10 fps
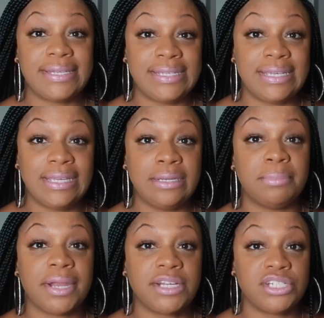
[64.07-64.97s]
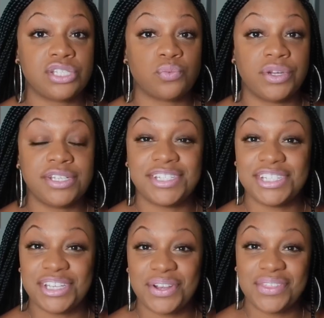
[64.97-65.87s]
I didn't, but I just wanted to
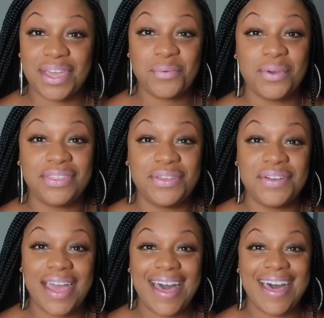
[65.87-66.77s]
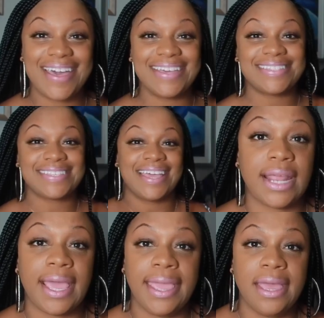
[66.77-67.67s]
share that with you guys.
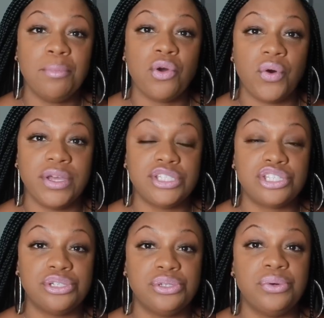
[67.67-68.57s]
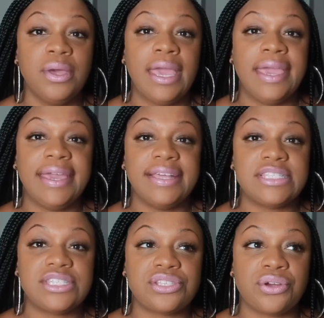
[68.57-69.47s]
And I am going to
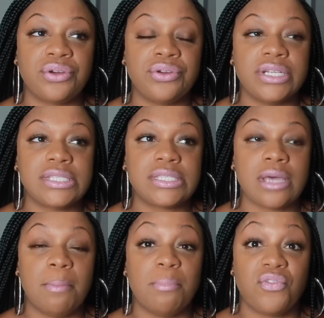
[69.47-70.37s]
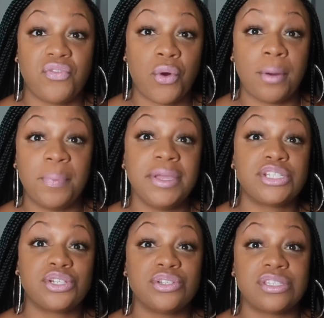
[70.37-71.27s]
insert some before
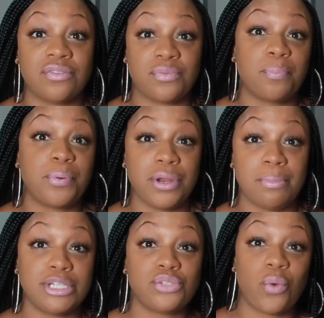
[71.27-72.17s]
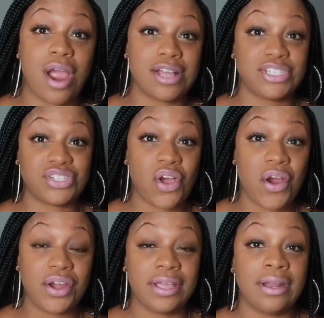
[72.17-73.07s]
pictures of pretty much where I
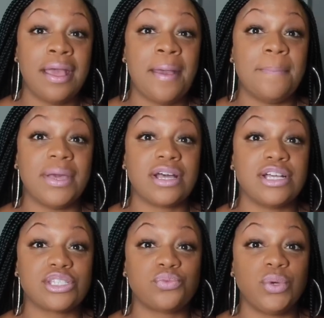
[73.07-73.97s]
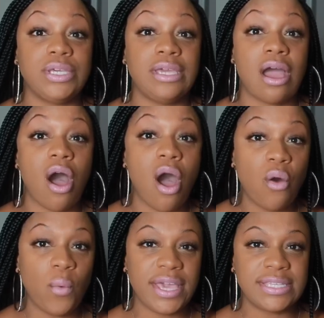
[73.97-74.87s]
started because we
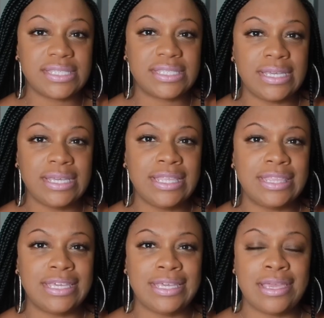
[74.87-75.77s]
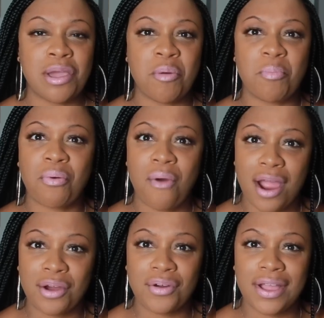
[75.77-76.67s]
always see the
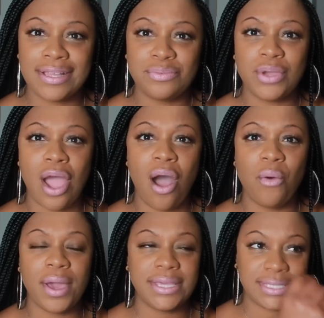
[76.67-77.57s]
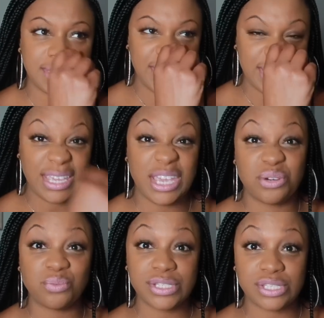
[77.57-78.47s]
progress, we always see the
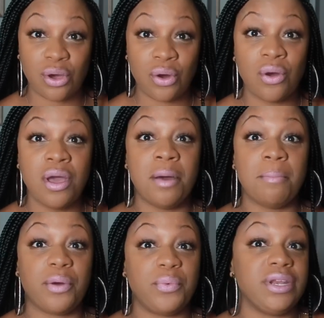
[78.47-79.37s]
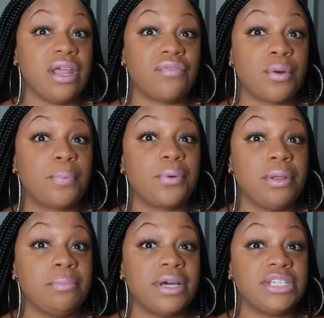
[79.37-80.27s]
end result, but we never
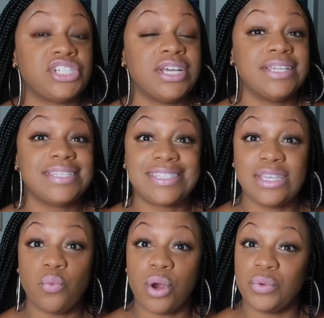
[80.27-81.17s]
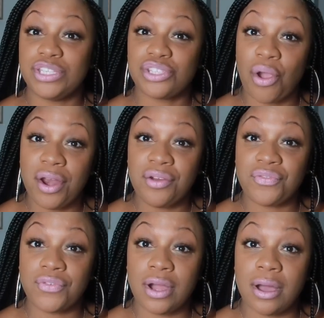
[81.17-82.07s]
pretty much see where we started
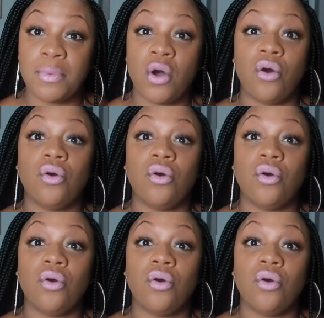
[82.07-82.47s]
from